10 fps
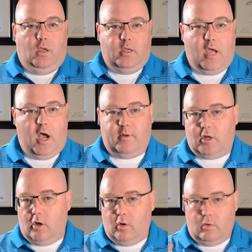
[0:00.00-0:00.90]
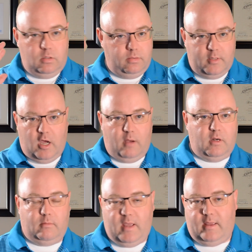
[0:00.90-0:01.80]
going to go,
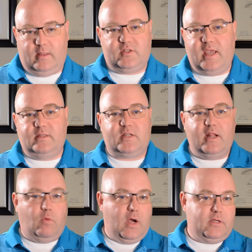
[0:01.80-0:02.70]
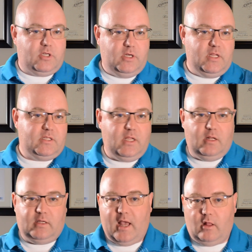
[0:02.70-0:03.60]
say instead of Washington, D.C.
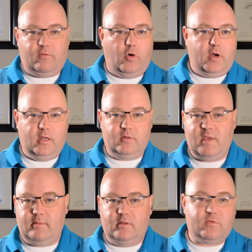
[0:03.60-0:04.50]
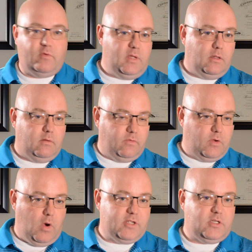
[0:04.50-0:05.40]
to California, maybe it's from
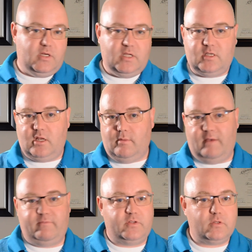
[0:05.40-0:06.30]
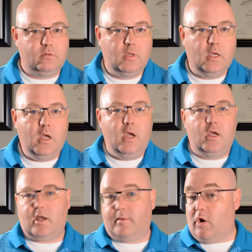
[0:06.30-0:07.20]
Washington, D.C. to
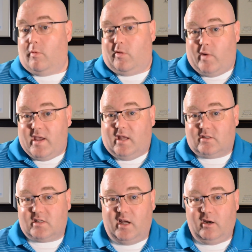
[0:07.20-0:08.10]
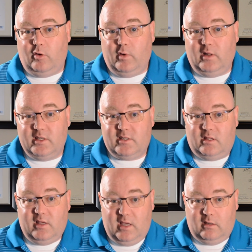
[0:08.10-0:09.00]
Memphis. Coming home on the weekend's not an
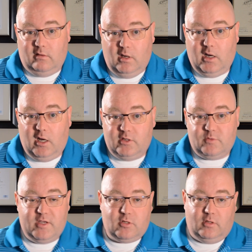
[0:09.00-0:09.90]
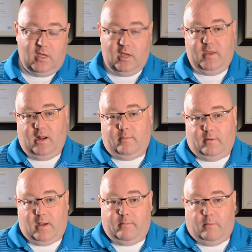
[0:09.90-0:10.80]
unrealistic thing, especially, I'm
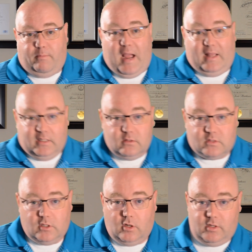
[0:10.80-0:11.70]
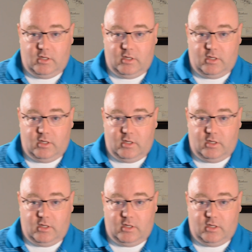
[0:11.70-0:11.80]
a pilot, so,